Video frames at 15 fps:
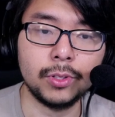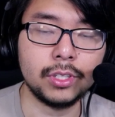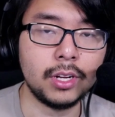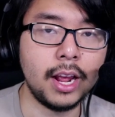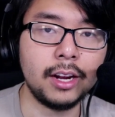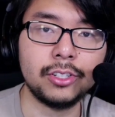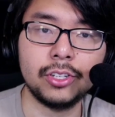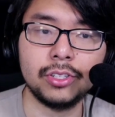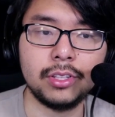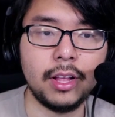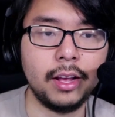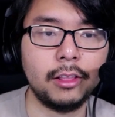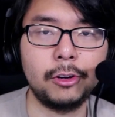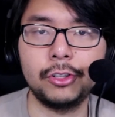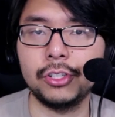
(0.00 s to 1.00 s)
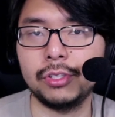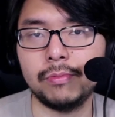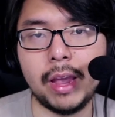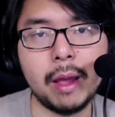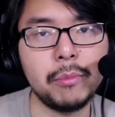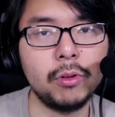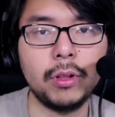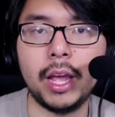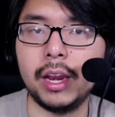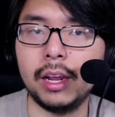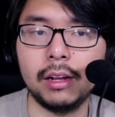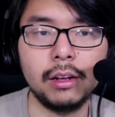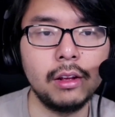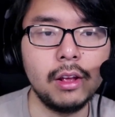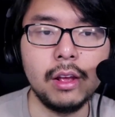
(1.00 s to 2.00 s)
it's not just like they're just
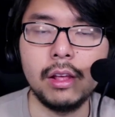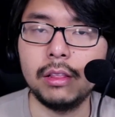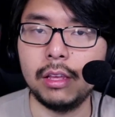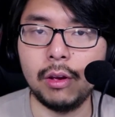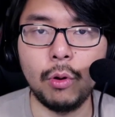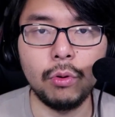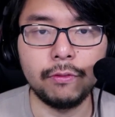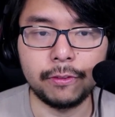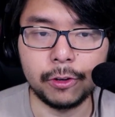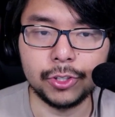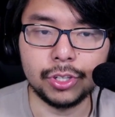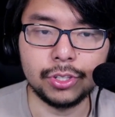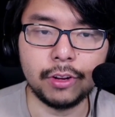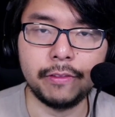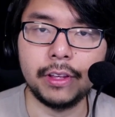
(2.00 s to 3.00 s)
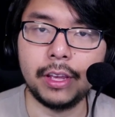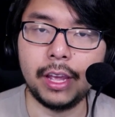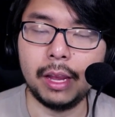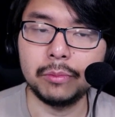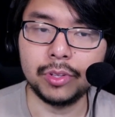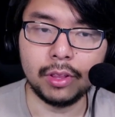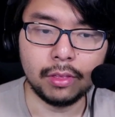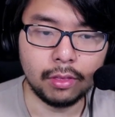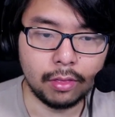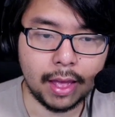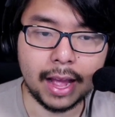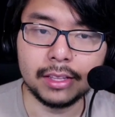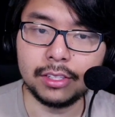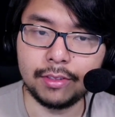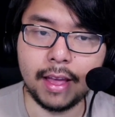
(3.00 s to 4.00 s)
emulating the old versions of the games and
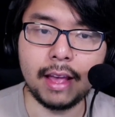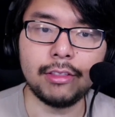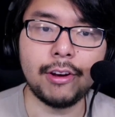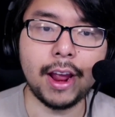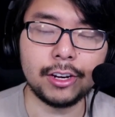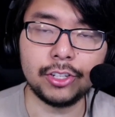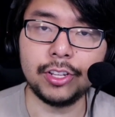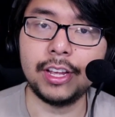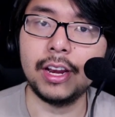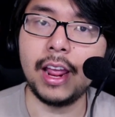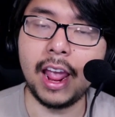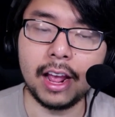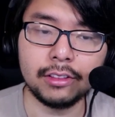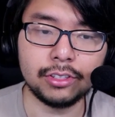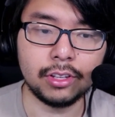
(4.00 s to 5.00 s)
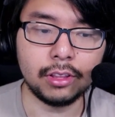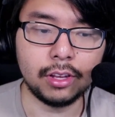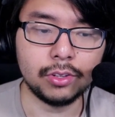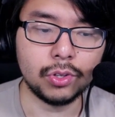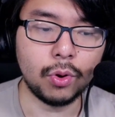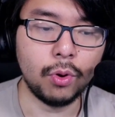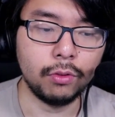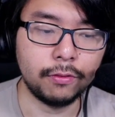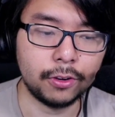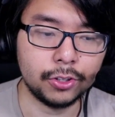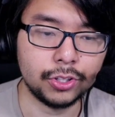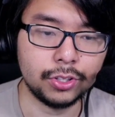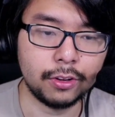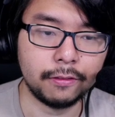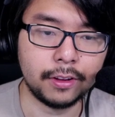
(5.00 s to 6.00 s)
that's that. They're actually enhancing these old
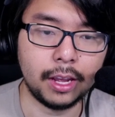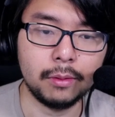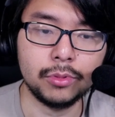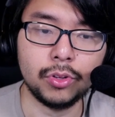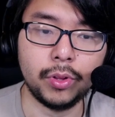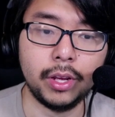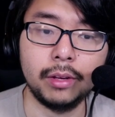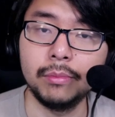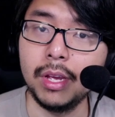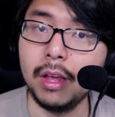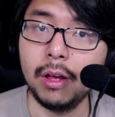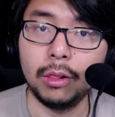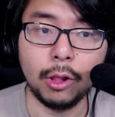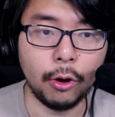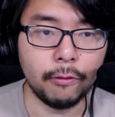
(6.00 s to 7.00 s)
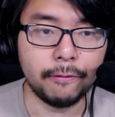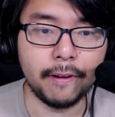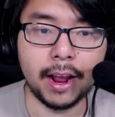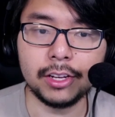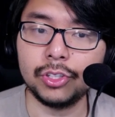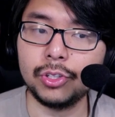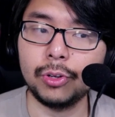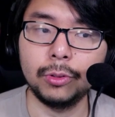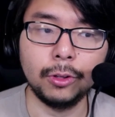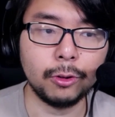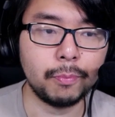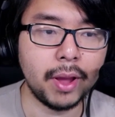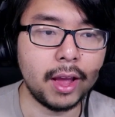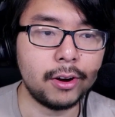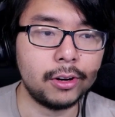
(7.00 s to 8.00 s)
versions of games so they load faster,
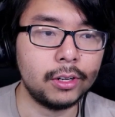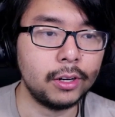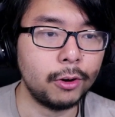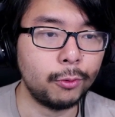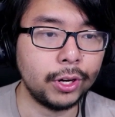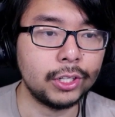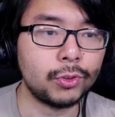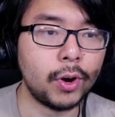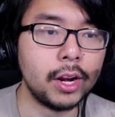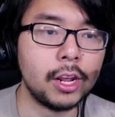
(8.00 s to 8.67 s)
look better. It reads right